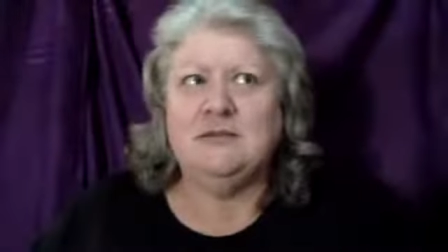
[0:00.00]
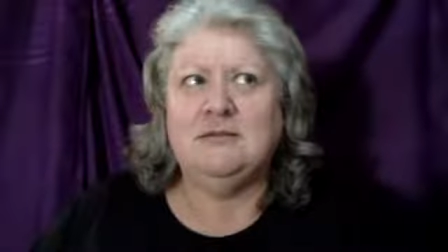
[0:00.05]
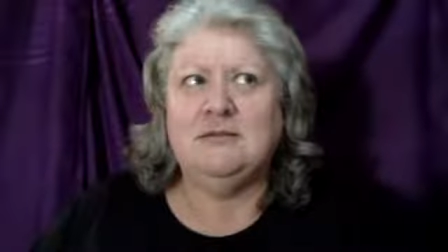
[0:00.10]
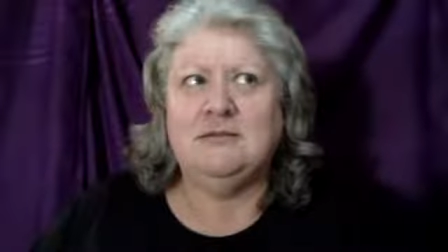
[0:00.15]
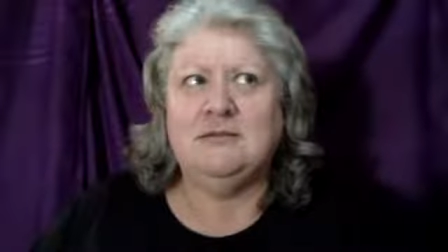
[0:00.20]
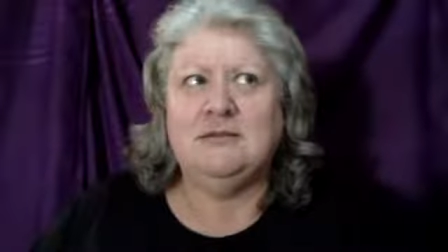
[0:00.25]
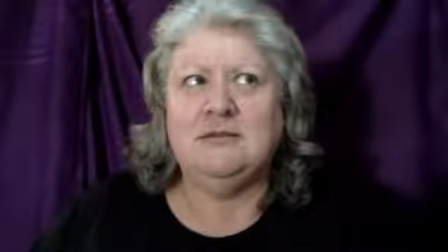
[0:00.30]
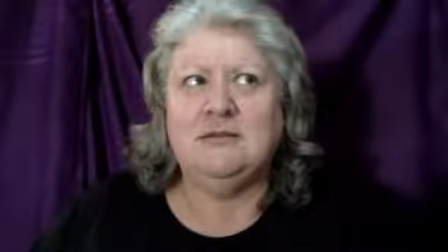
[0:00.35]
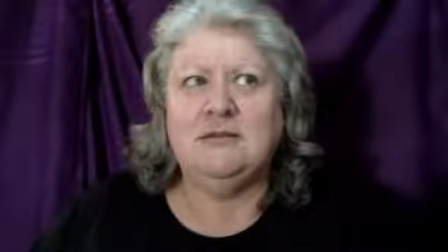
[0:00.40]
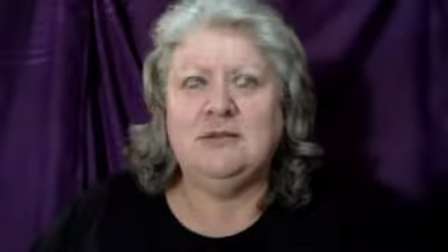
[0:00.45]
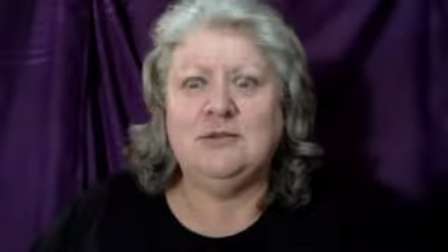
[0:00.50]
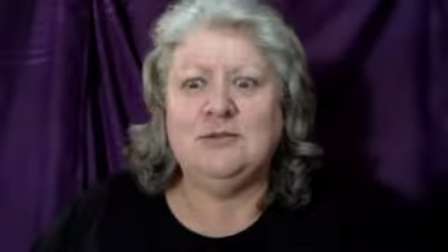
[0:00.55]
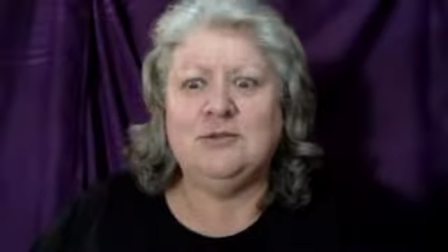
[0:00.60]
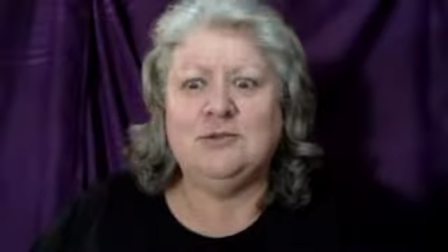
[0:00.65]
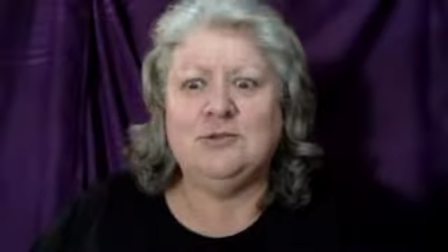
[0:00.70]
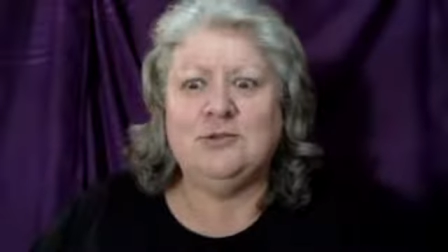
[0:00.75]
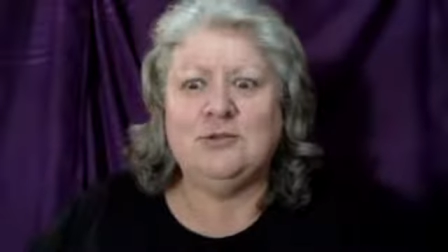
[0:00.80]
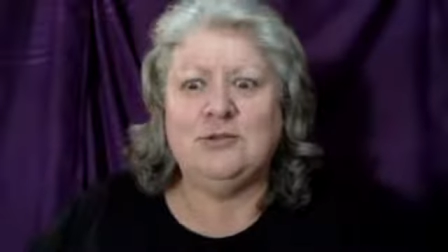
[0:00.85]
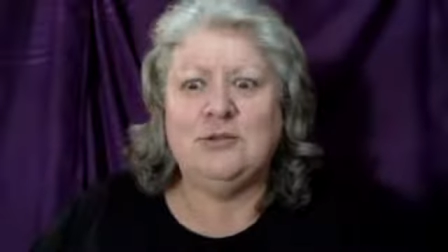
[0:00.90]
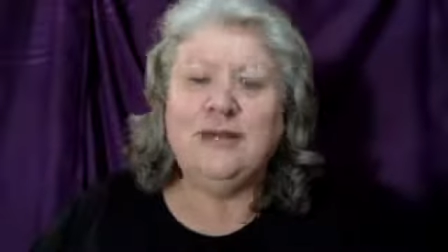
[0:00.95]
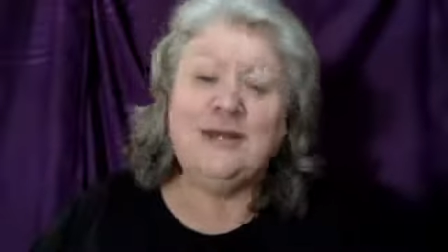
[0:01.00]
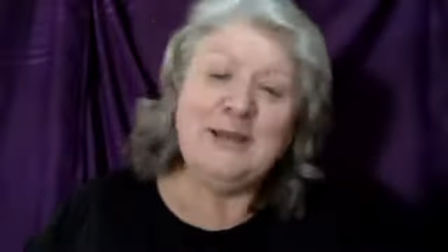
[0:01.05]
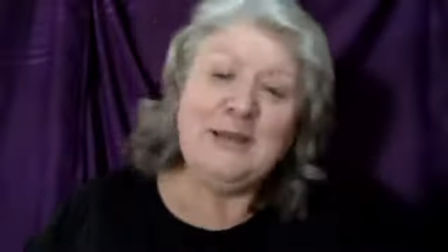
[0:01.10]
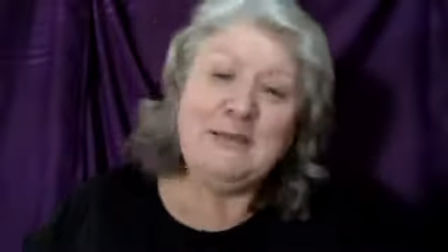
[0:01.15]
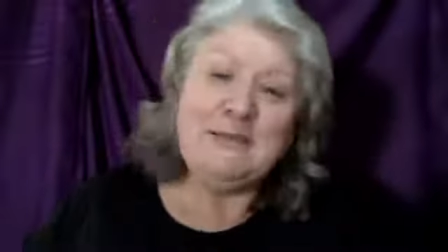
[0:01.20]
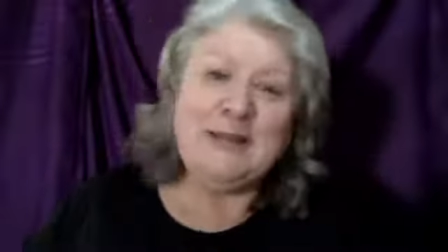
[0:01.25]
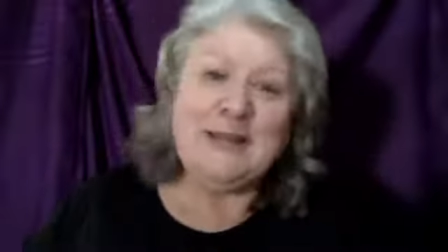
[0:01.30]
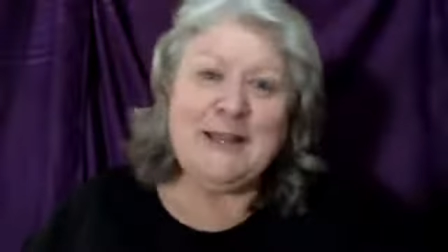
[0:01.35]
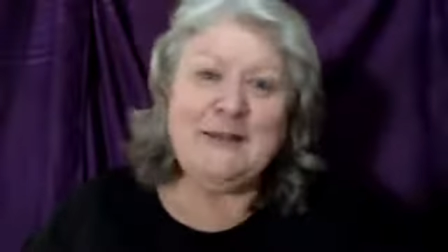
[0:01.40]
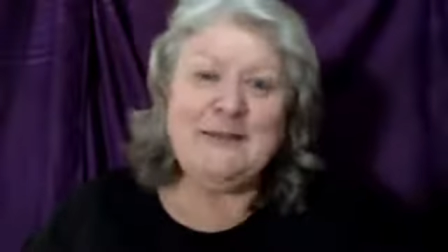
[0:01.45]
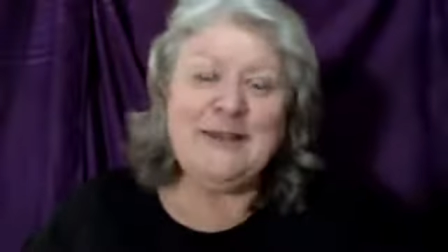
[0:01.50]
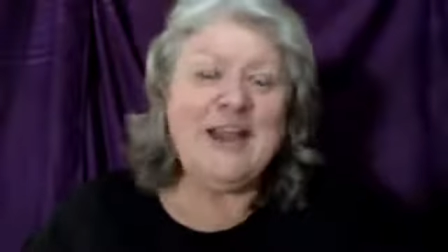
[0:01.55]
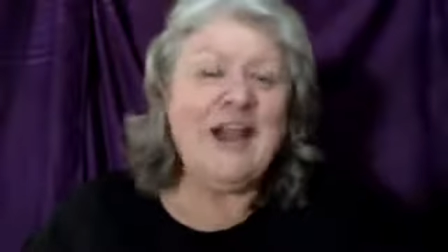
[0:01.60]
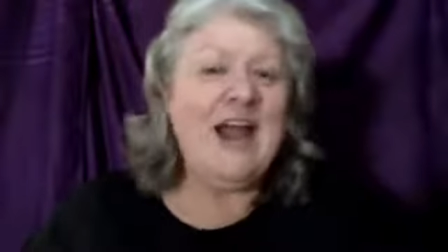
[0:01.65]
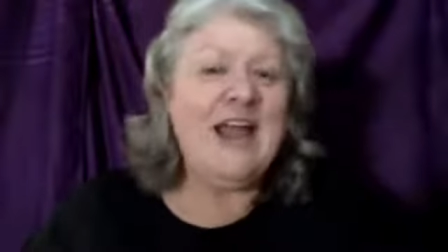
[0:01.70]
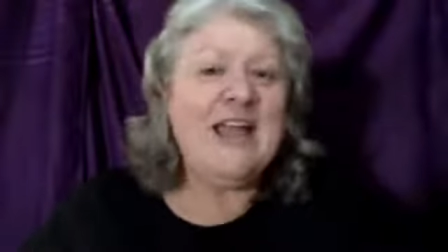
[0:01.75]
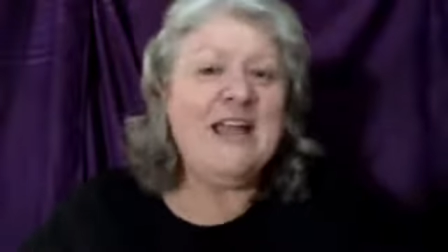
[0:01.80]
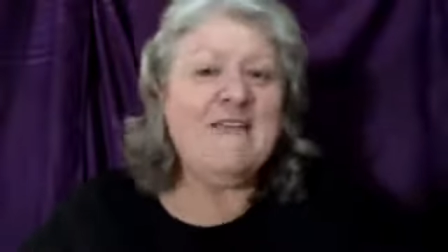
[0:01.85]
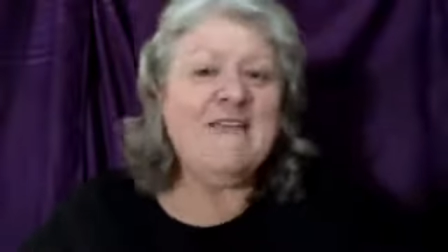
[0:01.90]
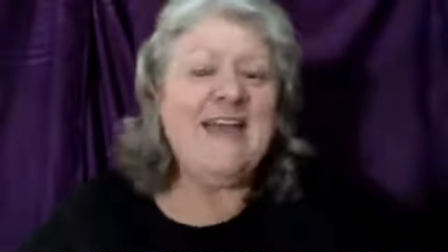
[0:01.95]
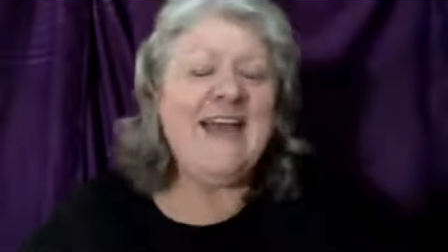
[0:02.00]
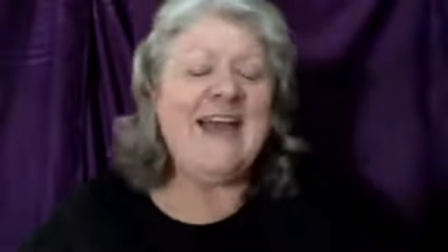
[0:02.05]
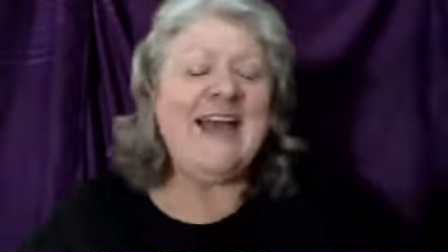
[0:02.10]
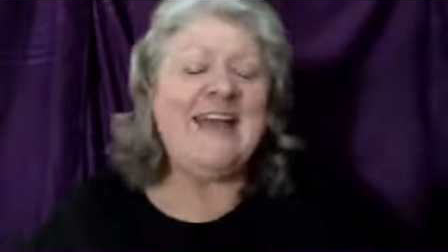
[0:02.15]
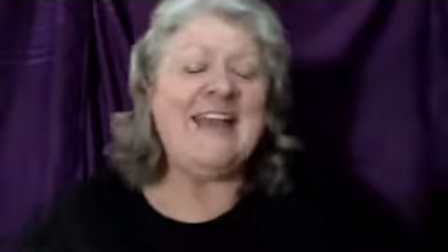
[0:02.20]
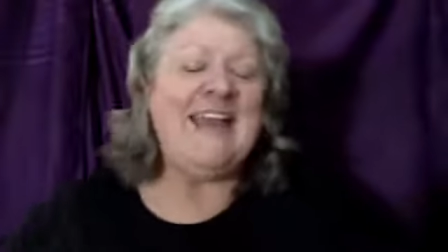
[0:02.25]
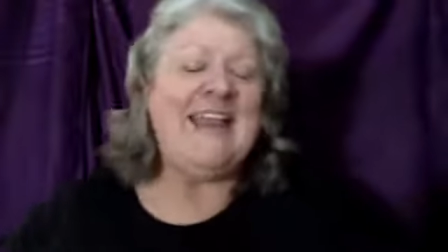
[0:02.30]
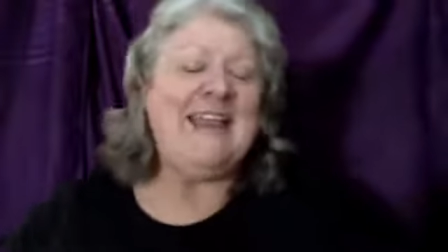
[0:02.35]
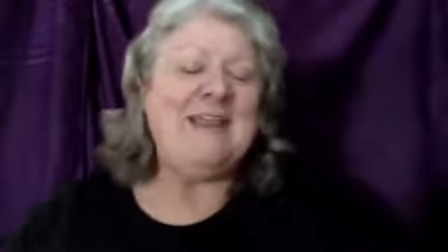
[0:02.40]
Huh, not sure. But anyway, I have had